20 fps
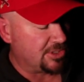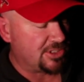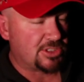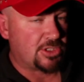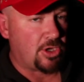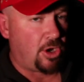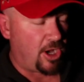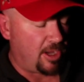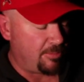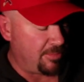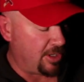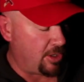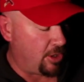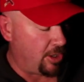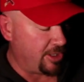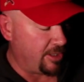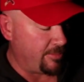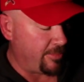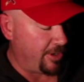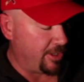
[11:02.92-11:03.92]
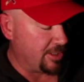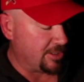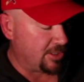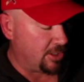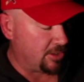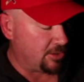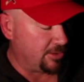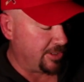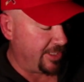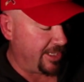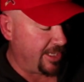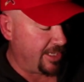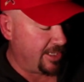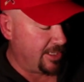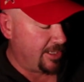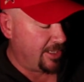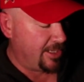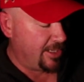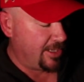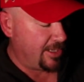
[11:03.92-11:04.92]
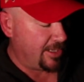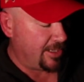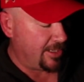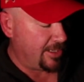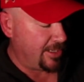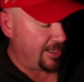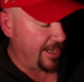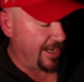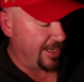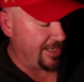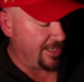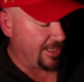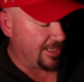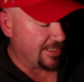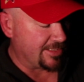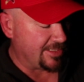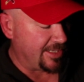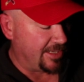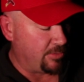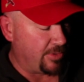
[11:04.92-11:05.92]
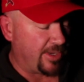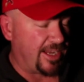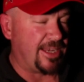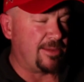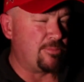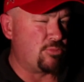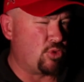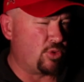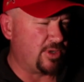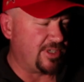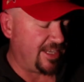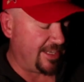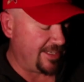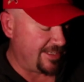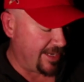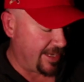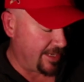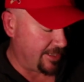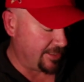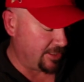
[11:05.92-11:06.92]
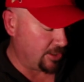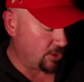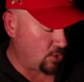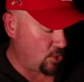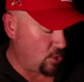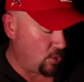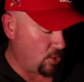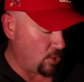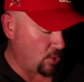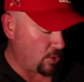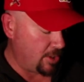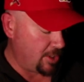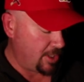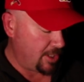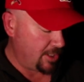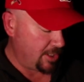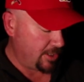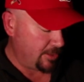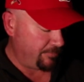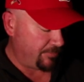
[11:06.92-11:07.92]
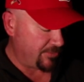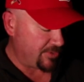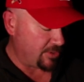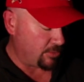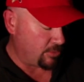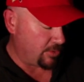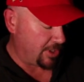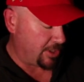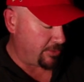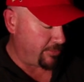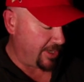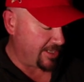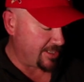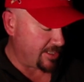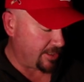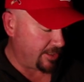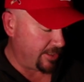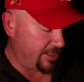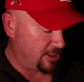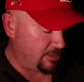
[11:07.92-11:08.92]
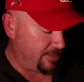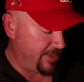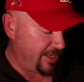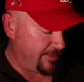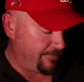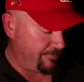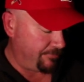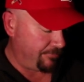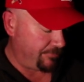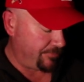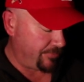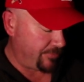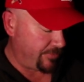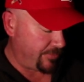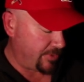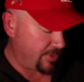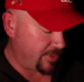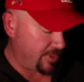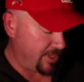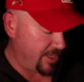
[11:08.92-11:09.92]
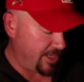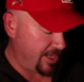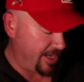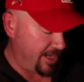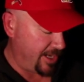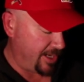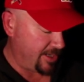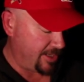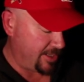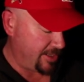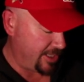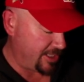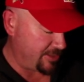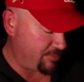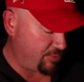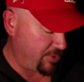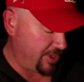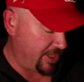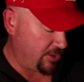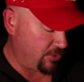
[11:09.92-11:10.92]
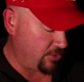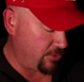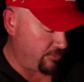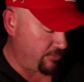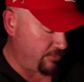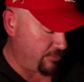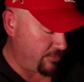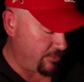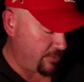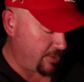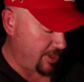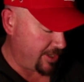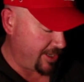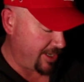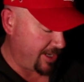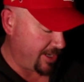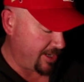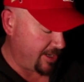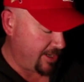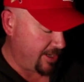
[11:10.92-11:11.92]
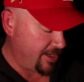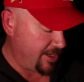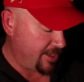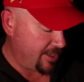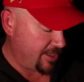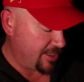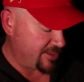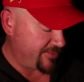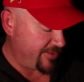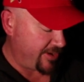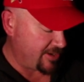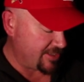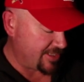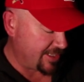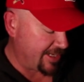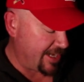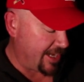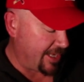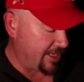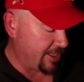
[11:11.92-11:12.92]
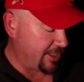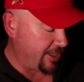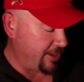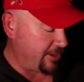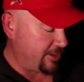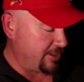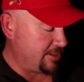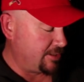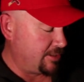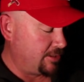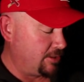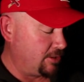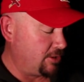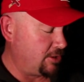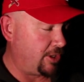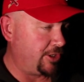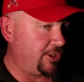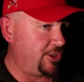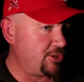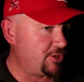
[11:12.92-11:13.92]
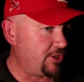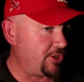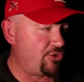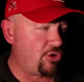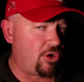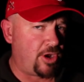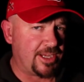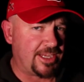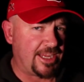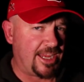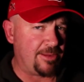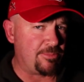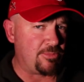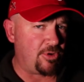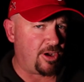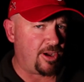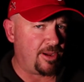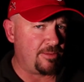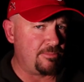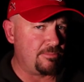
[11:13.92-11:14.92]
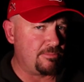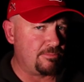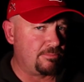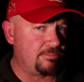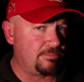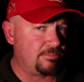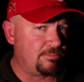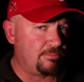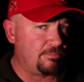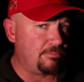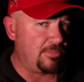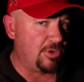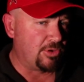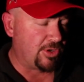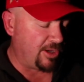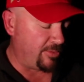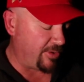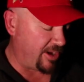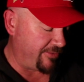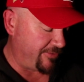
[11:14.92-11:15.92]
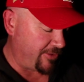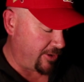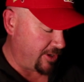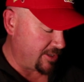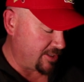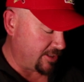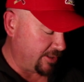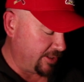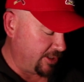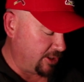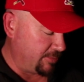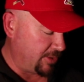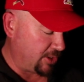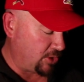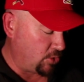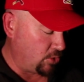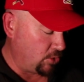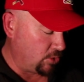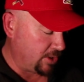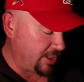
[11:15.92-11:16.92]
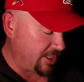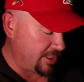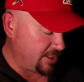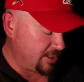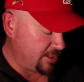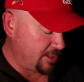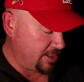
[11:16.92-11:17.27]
sky behind the motorcycle there, and you can see we're getting more detail in the core. So we'll increase it a little bit, and that's pretty good right there. As far as the color goes, I usually try and keep my Milky Way photos a little bit cooler.